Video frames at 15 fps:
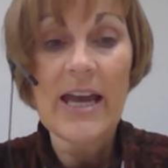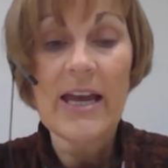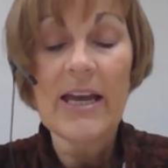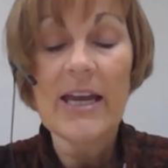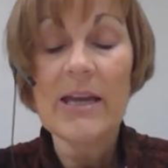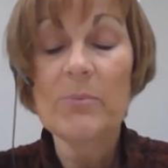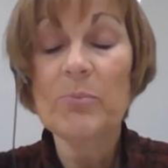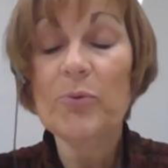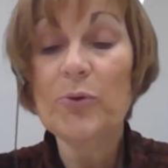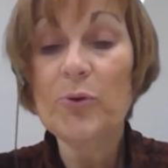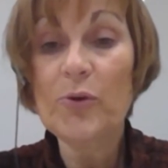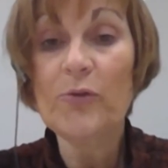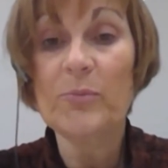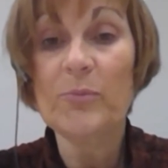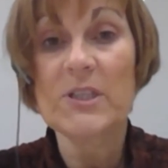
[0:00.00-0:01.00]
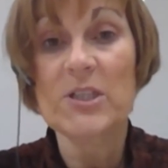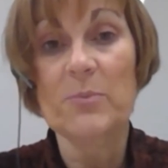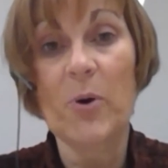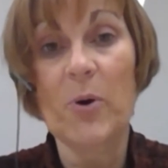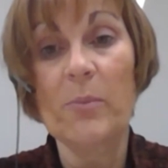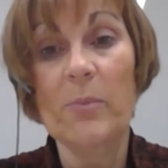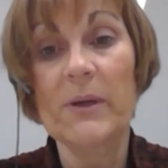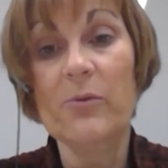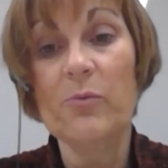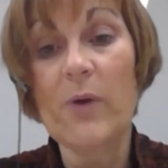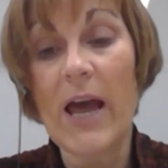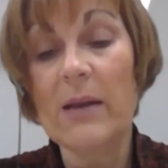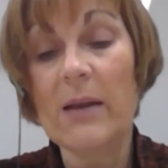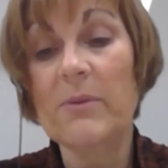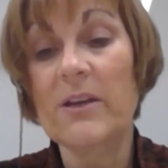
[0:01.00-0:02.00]
improvement to public
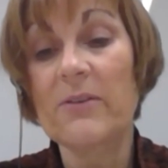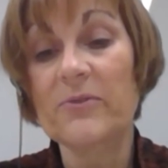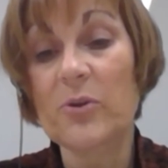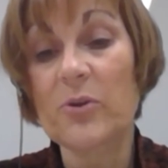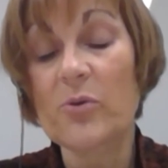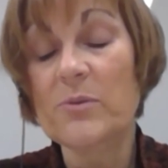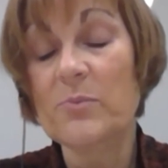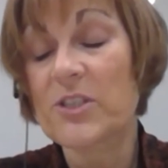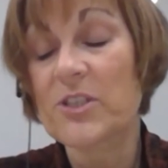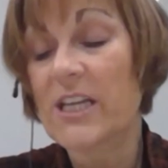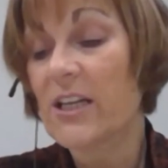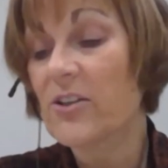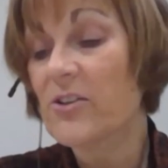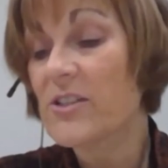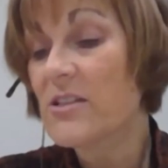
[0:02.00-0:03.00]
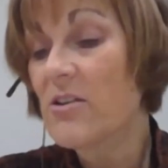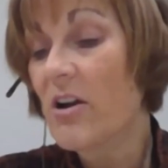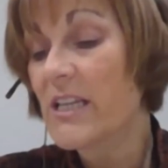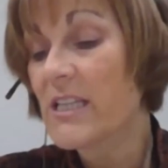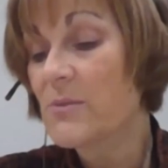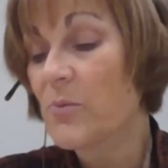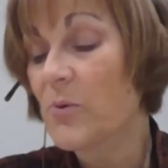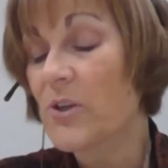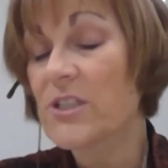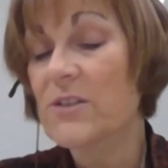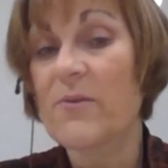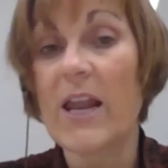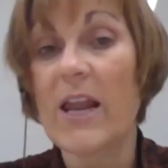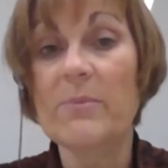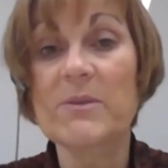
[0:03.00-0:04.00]
realm if those particular sites were
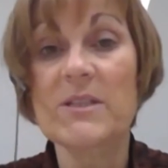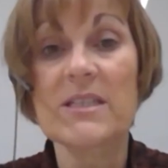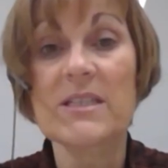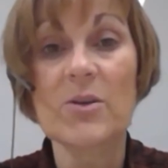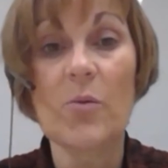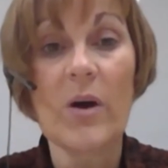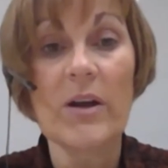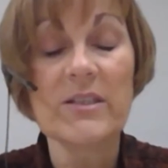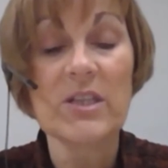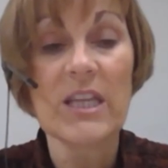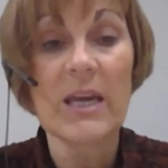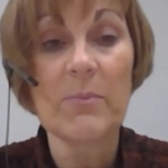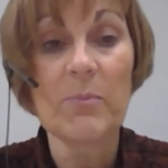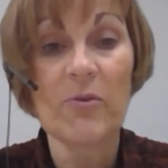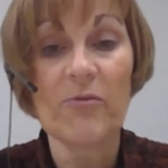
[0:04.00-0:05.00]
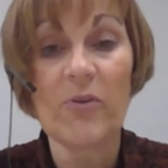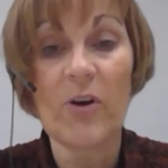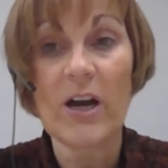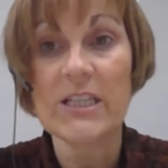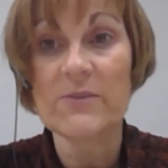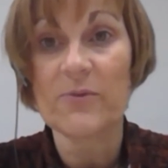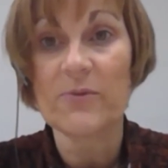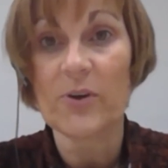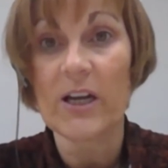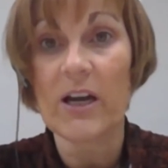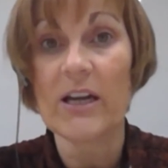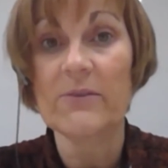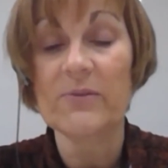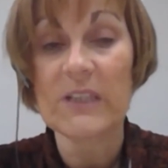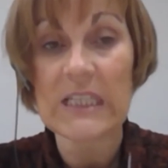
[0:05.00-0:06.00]
developed and so on. So they provide for a
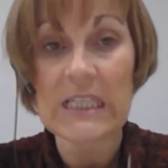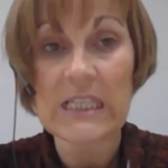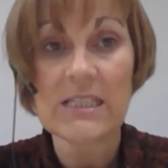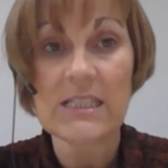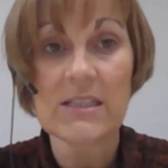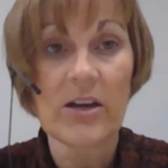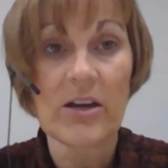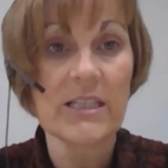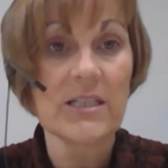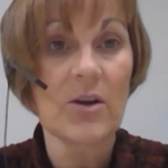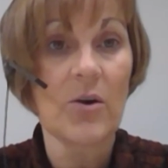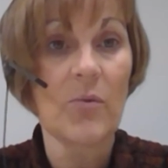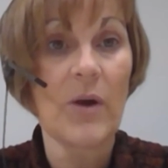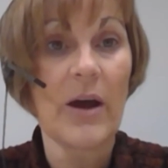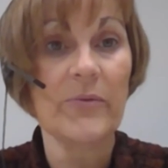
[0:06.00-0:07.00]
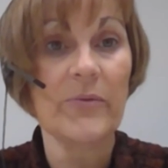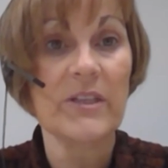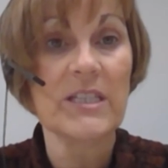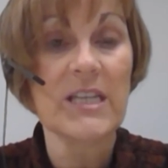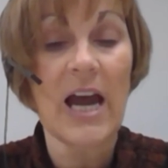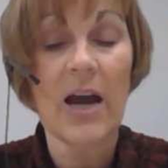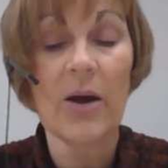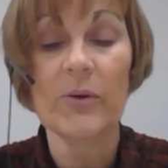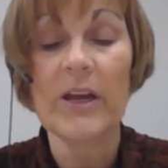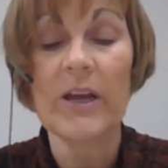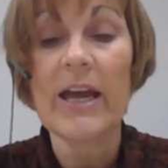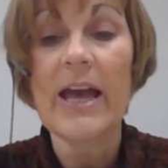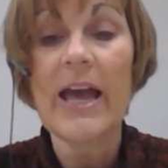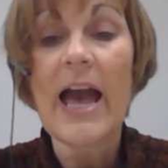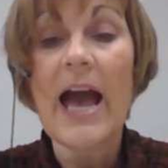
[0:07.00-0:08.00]
kind of key sites around the town.
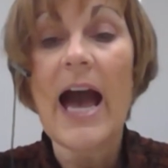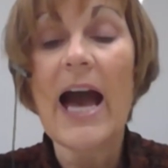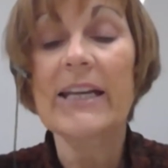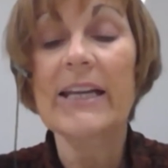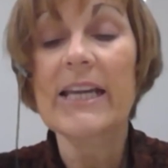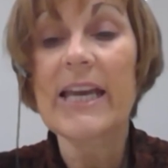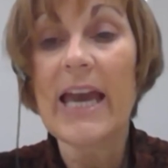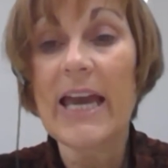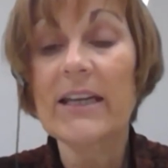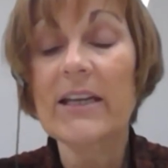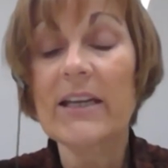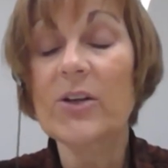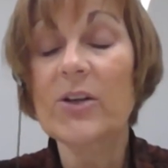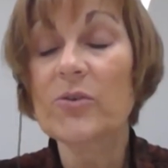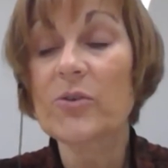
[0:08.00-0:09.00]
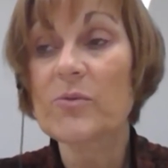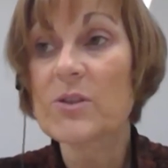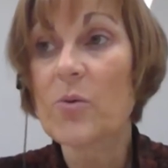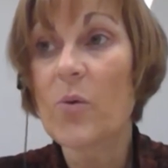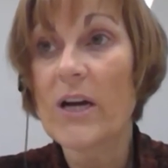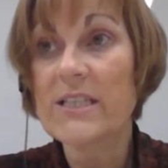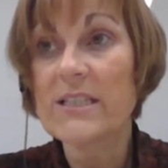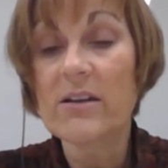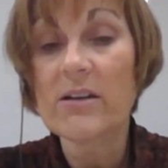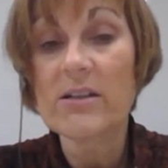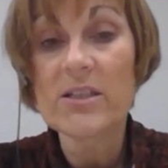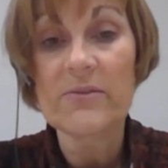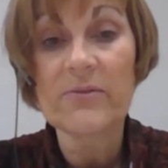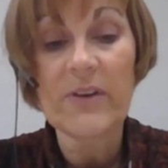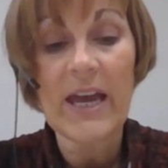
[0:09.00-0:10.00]
And again, I know there was quite a
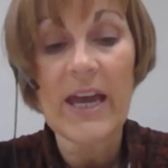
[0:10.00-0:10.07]
lot of